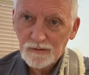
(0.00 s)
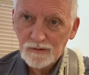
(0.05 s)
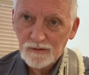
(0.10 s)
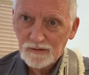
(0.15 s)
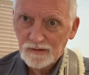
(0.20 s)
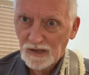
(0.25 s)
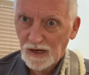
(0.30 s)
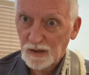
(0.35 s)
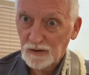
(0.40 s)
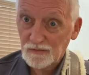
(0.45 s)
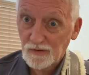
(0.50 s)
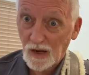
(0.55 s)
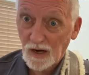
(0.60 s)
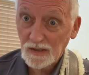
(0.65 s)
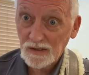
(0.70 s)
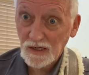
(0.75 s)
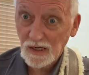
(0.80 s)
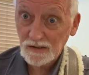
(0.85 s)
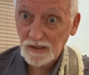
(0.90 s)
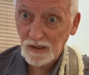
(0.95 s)
Now it's like,
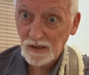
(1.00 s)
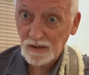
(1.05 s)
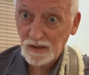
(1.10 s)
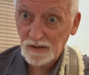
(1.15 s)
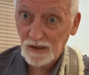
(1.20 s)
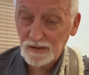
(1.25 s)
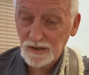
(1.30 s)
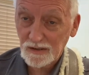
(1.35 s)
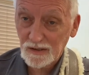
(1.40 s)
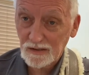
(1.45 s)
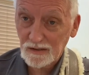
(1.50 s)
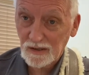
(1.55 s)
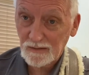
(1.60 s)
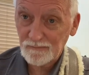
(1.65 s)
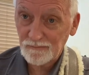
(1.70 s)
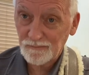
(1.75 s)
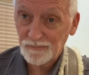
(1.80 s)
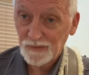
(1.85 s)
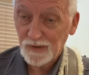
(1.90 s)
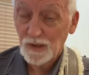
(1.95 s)

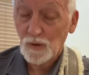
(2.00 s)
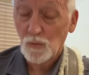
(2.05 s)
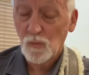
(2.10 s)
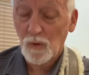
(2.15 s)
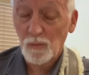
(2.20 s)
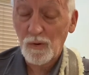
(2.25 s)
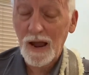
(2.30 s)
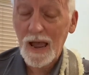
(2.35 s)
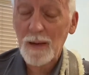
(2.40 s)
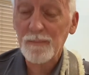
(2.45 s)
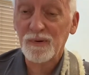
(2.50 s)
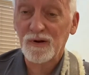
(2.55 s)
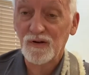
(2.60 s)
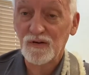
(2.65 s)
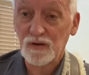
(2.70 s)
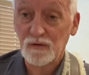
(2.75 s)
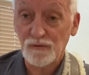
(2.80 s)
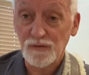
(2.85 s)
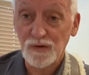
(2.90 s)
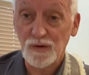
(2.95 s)
what will happen is
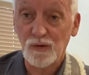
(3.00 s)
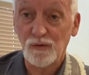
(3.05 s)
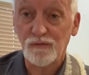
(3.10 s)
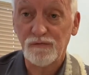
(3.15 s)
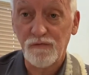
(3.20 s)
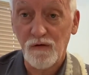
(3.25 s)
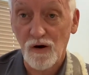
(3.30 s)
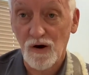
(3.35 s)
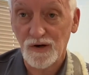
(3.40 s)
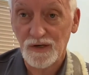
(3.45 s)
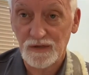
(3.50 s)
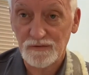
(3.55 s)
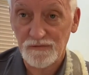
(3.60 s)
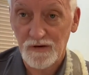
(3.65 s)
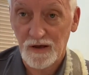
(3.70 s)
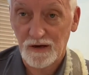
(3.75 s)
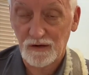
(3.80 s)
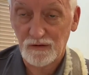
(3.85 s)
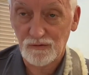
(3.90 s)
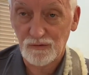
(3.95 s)
if you go far enough
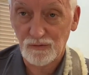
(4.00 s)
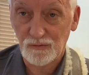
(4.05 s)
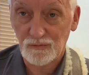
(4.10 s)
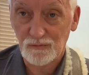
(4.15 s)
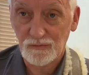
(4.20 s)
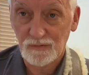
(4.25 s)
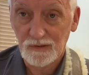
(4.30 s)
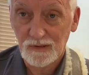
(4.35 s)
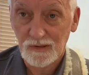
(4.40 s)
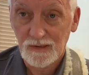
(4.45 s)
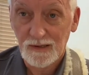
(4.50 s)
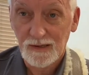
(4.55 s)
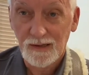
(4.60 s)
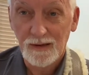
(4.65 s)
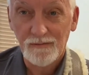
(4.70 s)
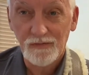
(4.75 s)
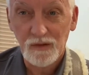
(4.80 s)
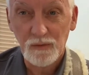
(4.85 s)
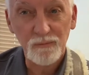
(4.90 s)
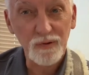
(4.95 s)
out of tune,
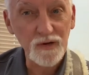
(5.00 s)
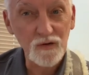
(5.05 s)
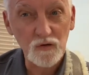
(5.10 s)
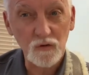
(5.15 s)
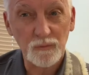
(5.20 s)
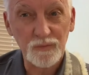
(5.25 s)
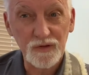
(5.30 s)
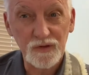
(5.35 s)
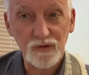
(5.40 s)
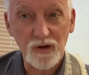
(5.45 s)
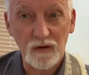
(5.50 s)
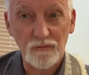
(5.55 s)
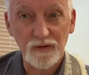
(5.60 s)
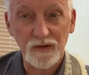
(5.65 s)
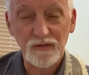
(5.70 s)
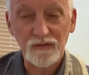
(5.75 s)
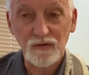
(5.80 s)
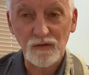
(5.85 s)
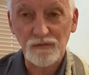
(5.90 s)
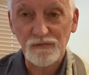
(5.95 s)
the beats will be traveling
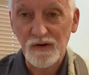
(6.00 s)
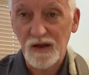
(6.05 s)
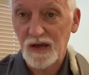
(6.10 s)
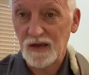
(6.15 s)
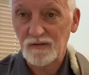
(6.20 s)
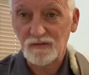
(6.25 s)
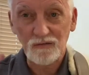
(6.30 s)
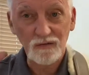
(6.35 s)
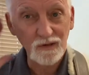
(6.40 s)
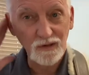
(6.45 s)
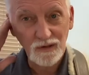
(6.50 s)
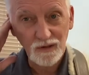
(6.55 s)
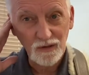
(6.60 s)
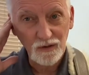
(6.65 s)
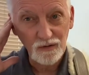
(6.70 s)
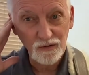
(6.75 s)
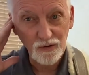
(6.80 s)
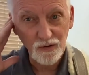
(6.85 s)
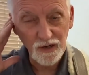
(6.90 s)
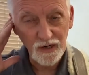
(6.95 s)
so fast,
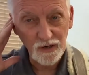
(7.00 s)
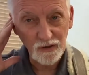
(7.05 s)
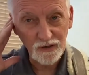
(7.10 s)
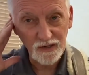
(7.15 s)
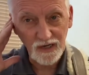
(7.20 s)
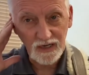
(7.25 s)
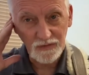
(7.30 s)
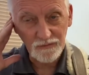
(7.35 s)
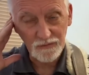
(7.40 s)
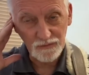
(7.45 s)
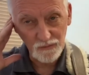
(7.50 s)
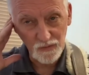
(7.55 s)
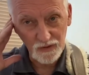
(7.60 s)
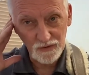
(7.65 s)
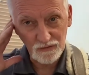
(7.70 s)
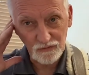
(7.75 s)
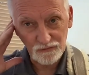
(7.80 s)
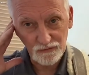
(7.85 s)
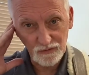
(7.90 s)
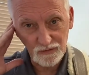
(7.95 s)
your ear can't even
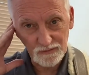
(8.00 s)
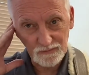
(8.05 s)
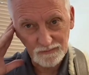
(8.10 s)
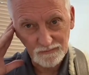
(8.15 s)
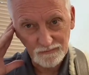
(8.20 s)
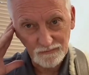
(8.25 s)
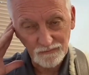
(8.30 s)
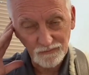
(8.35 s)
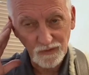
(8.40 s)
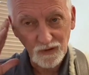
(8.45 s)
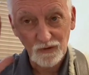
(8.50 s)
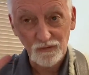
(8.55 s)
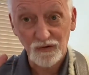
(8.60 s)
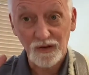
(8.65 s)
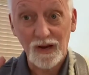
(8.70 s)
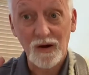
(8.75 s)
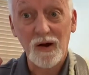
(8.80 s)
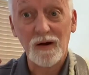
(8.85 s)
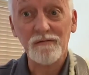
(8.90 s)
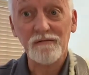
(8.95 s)
register. So
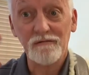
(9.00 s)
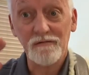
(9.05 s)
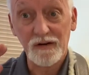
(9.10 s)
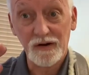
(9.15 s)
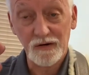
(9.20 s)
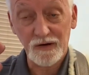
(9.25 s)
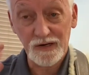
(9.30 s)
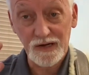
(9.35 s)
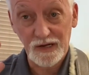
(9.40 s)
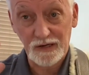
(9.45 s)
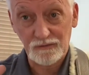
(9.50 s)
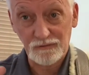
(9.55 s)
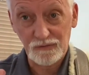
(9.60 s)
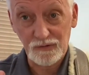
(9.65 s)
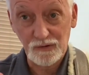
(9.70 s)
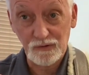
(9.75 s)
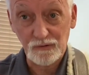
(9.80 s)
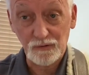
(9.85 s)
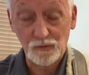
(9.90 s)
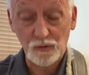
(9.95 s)
now I'm very out of
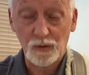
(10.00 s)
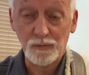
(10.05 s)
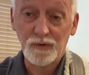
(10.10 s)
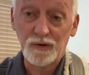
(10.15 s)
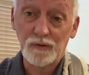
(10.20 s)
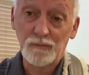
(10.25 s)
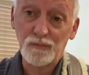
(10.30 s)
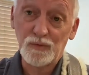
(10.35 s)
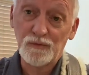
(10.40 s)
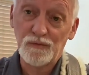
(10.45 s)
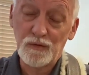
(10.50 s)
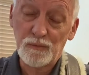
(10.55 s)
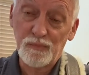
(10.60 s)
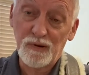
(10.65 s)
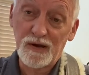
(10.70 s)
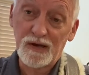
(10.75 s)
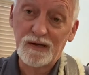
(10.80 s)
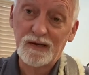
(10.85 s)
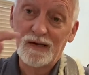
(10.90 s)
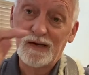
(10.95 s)
tune, so I'm going to move the
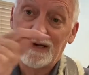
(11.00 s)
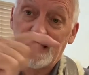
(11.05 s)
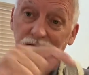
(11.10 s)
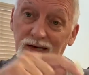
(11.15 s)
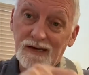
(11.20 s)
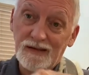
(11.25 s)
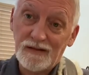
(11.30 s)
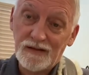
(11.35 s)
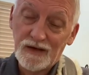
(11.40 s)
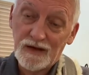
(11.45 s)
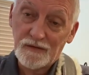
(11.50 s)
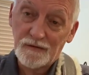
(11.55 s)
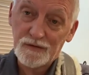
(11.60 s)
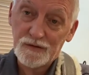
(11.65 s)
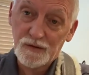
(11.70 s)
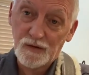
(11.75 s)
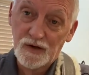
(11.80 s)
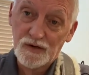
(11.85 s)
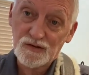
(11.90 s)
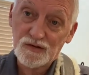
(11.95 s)
peg the other
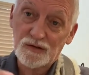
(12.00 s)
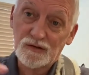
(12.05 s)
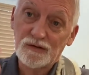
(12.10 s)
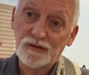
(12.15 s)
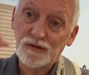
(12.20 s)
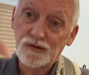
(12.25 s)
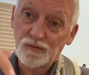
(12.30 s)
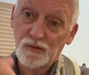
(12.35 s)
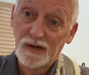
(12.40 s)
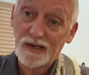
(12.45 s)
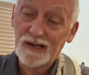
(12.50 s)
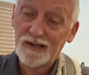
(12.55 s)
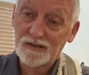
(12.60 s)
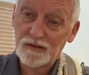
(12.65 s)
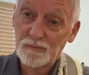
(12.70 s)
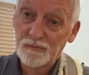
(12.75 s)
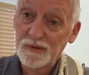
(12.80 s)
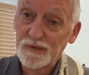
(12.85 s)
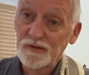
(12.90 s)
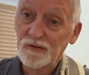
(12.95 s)
direction, try to get the
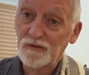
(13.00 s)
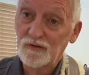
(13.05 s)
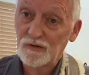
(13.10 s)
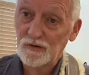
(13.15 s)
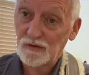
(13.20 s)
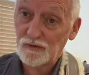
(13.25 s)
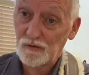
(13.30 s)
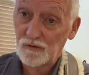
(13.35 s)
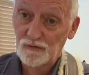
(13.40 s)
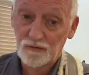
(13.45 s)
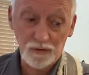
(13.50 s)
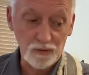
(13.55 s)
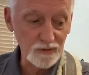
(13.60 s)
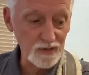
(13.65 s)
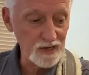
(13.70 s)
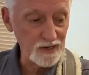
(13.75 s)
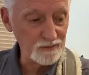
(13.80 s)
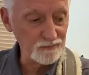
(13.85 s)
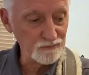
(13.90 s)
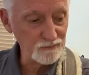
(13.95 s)
beats to slow
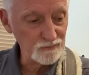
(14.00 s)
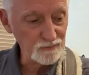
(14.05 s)
down.